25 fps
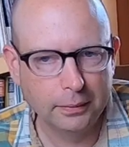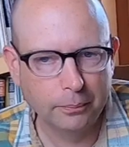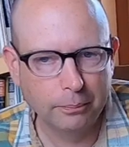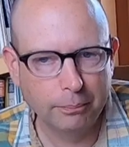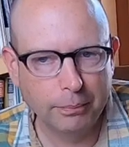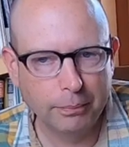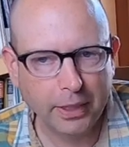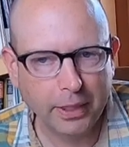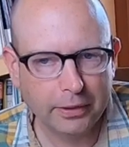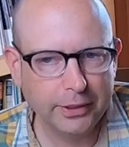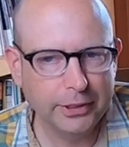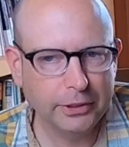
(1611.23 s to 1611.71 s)

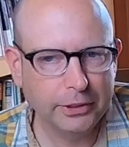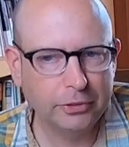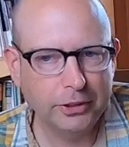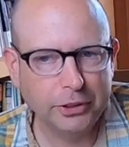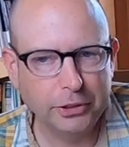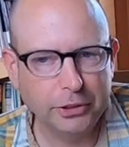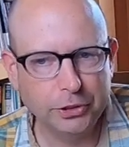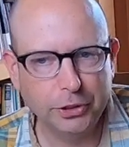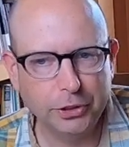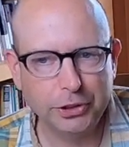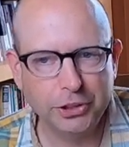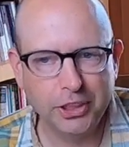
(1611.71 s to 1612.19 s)
Peri's
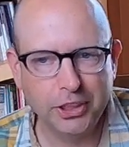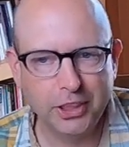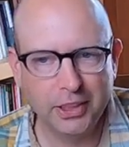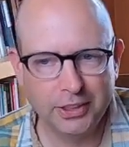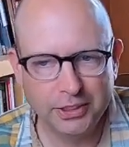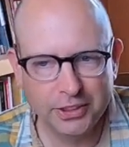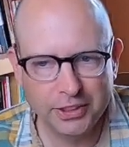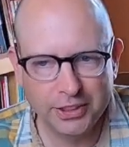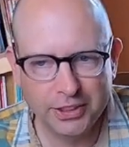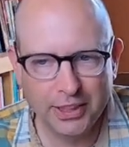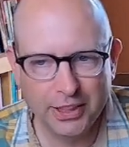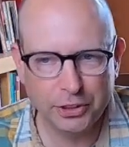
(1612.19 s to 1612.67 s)
research
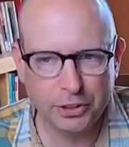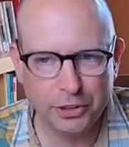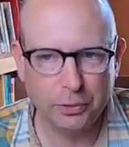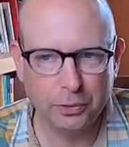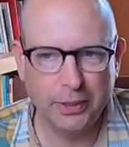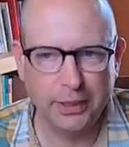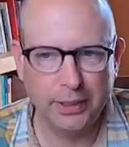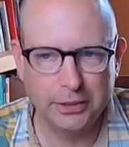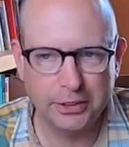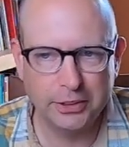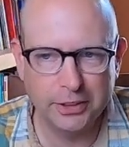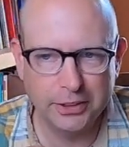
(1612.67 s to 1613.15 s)

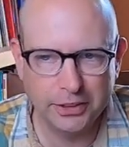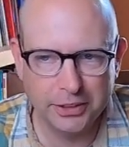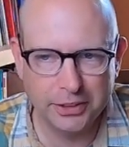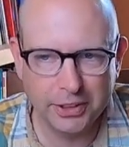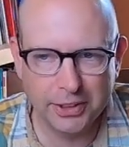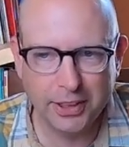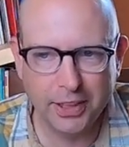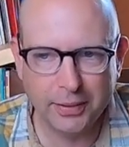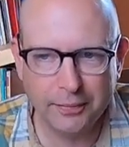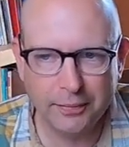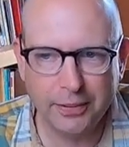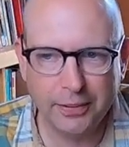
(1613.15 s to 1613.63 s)
accentuates the
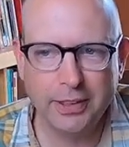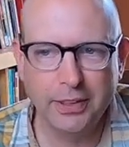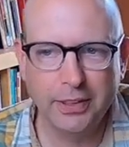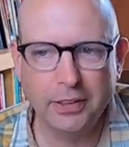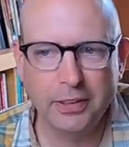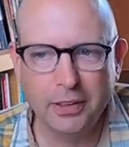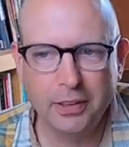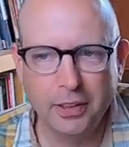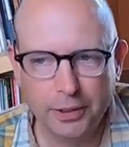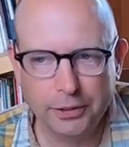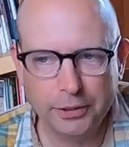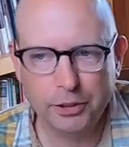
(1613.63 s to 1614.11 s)
significant
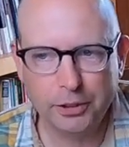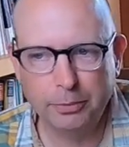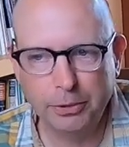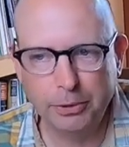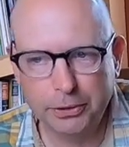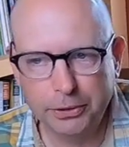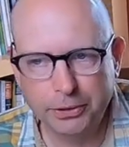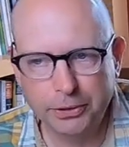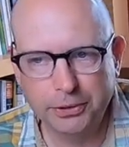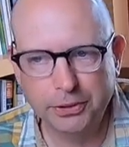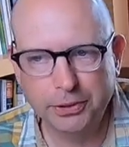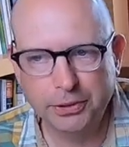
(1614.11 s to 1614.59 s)

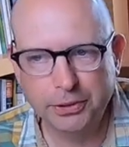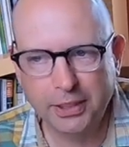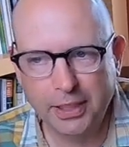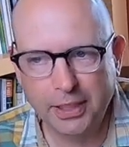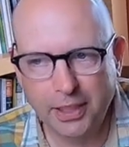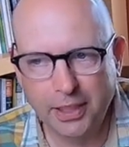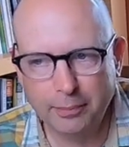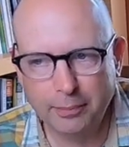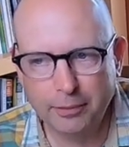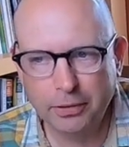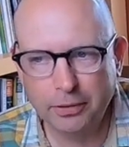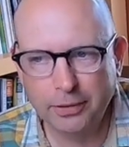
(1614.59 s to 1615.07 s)
contributions that
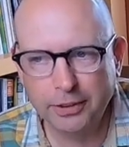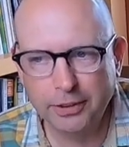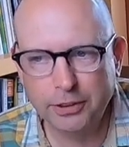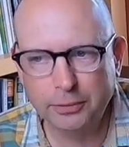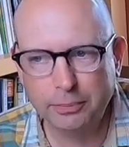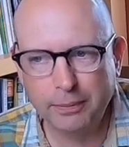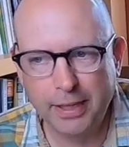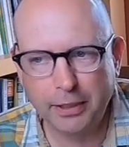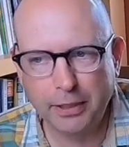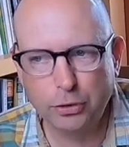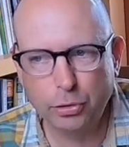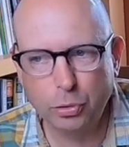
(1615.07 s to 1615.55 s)
immigrants
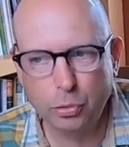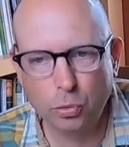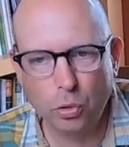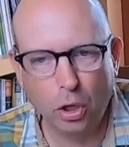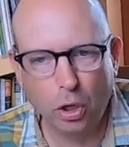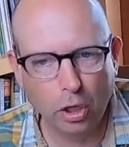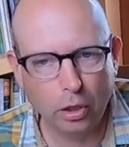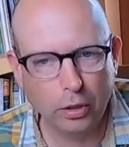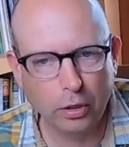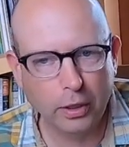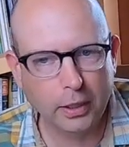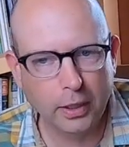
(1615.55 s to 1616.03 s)
make to
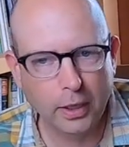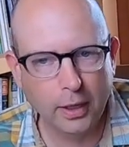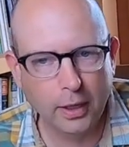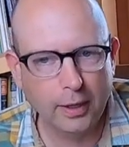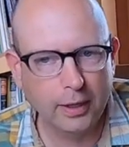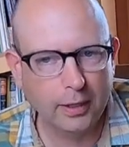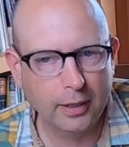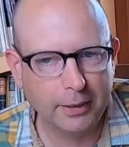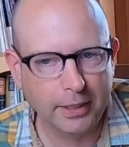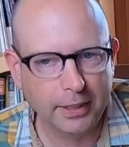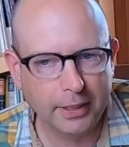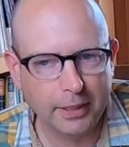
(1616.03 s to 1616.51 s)
our
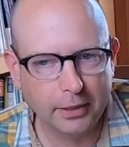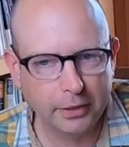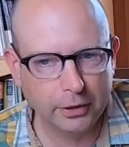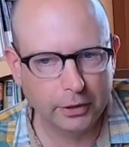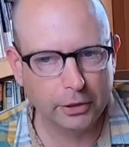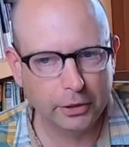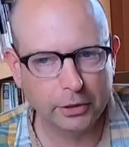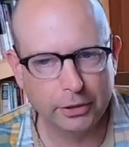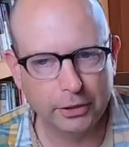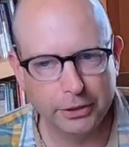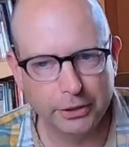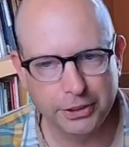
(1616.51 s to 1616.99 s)
economy,
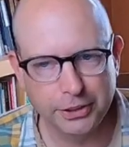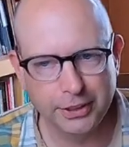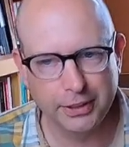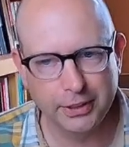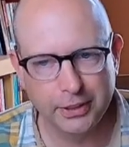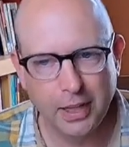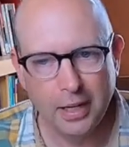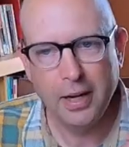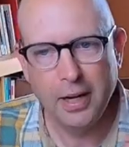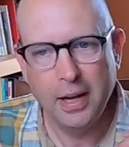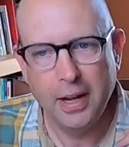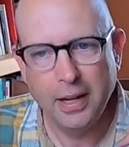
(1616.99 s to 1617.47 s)
encouraging
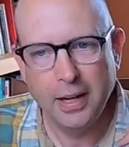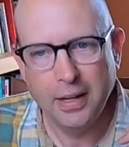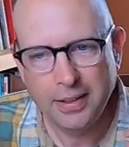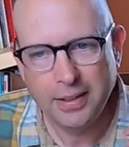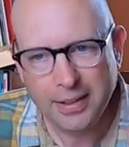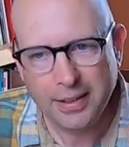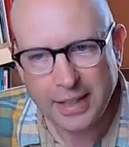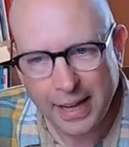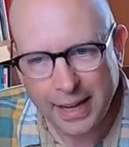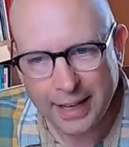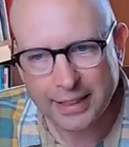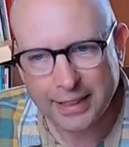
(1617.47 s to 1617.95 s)

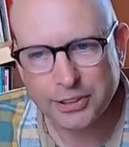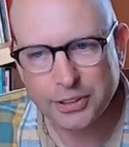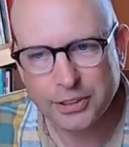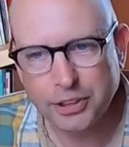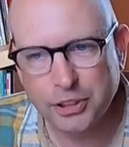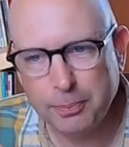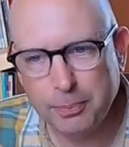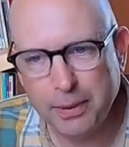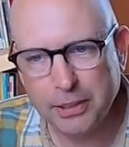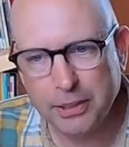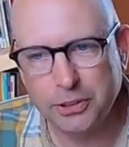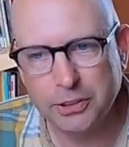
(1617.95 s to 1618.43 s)
task
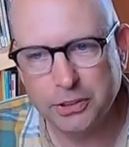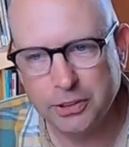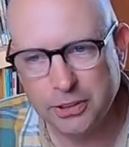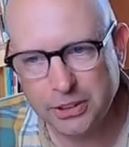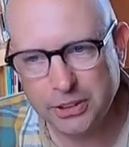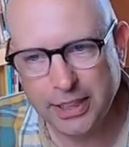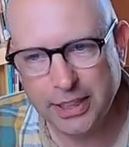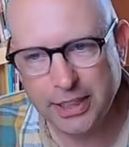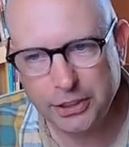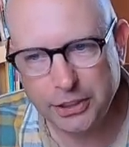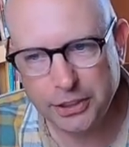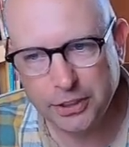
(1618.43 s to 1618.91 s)

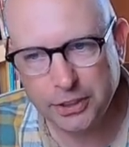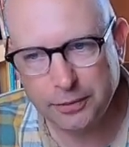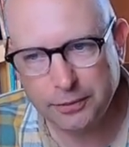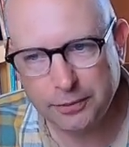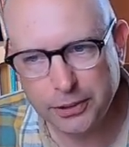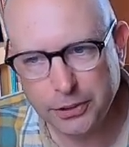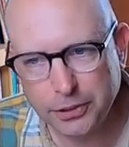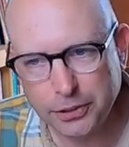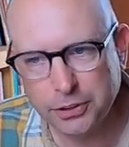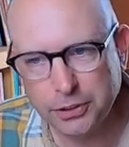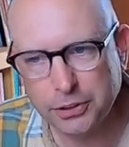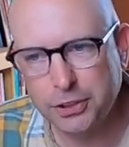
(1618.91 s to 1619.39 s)
specialization
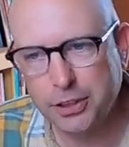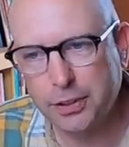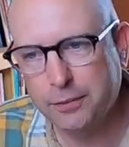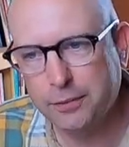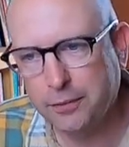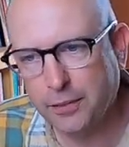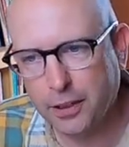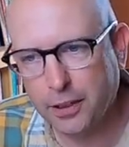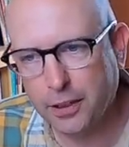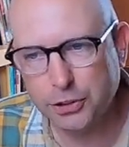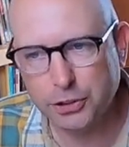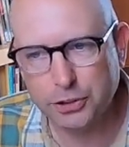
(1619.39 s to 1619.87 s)
efficiency,
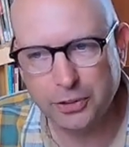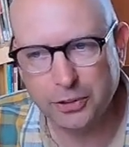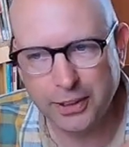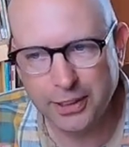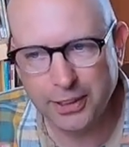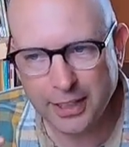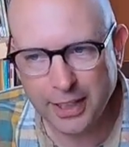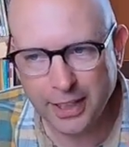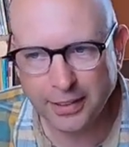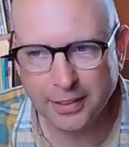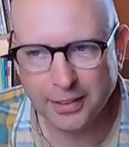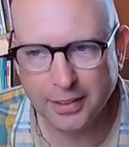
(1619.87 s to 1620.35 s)
fostering
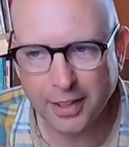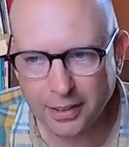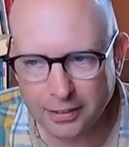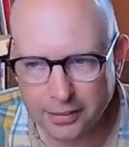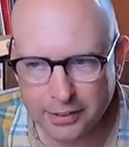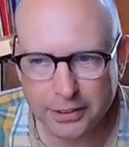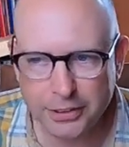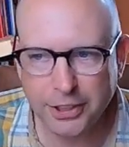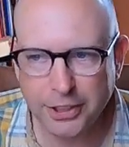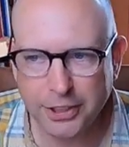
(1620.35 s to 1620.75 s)
technology